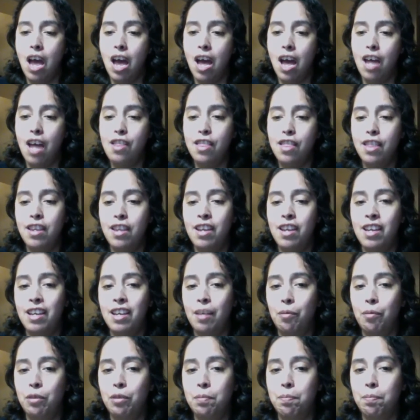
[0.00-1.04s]
I think
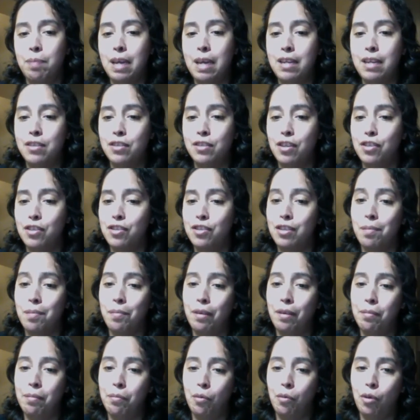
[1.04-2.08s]
it was based on
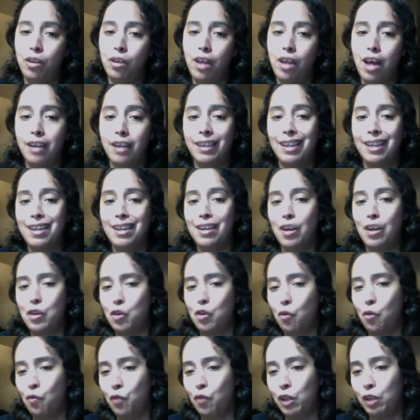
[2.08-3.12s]
something more locking, and I
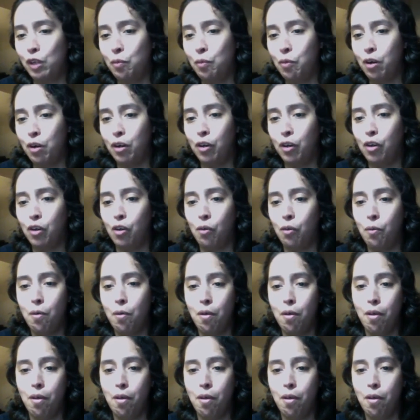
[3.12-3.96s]
don't really want to go.